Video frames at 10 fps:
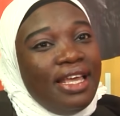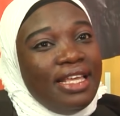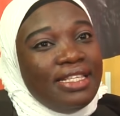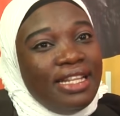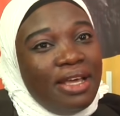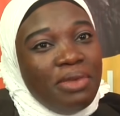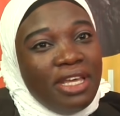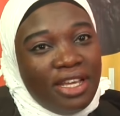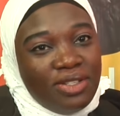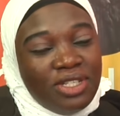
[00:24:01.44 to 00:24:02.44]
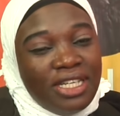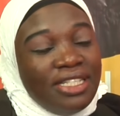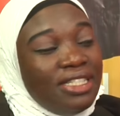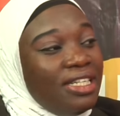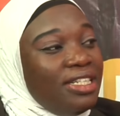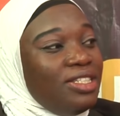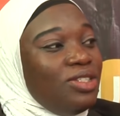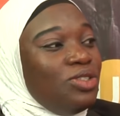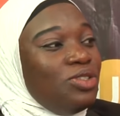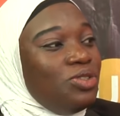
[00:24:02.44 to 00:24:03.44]
Islamic education
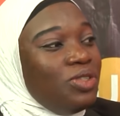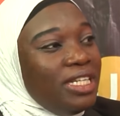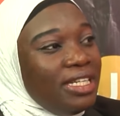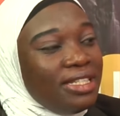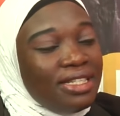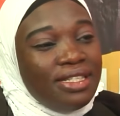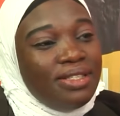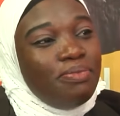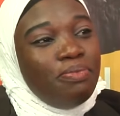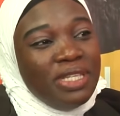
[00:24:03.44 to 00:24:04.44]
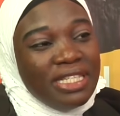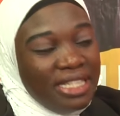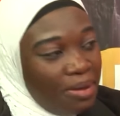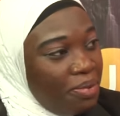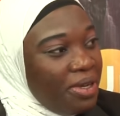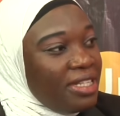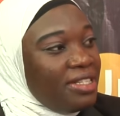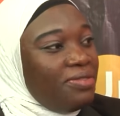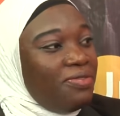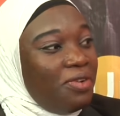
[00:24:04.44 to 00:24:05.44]
shouldn't be separate
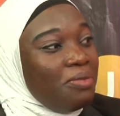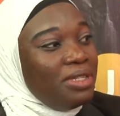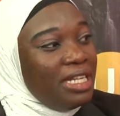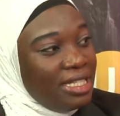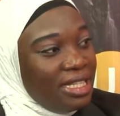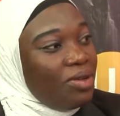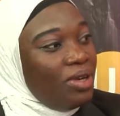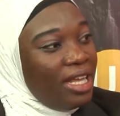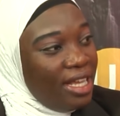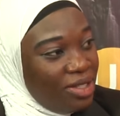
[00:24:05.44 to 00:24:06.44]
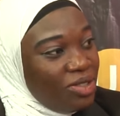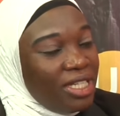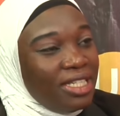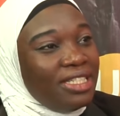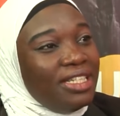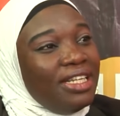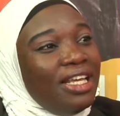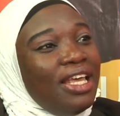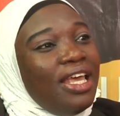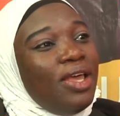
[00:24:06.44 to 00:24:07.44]
from the secular education.
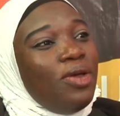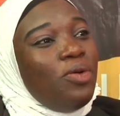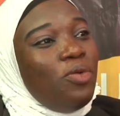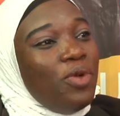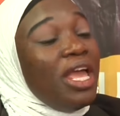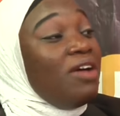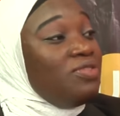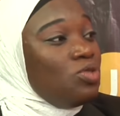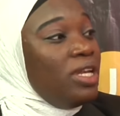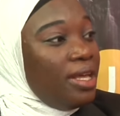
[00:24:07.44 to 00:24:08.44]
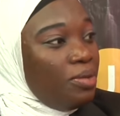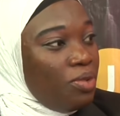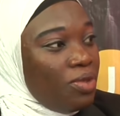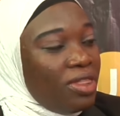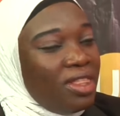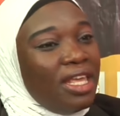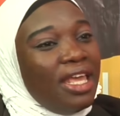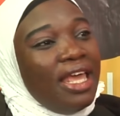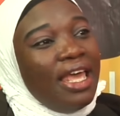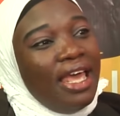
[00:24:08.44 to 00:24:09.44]
Mm. We have to learn both.
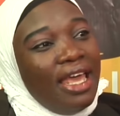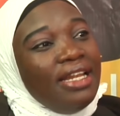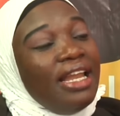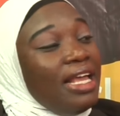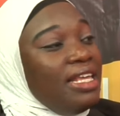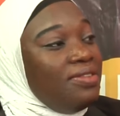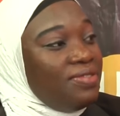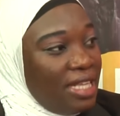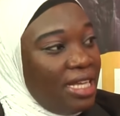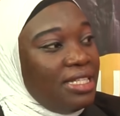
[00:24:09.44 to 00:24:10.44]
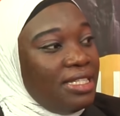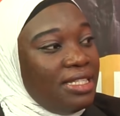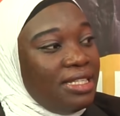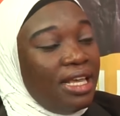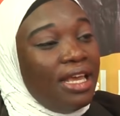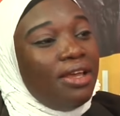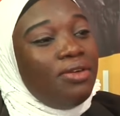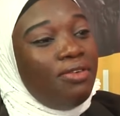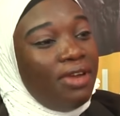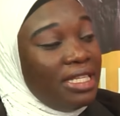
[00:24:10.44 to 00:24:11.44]
And that gives us a
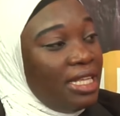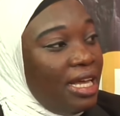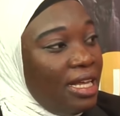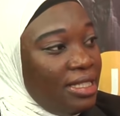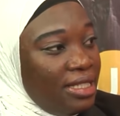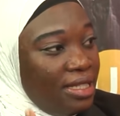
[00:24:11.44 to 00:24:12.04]
greater,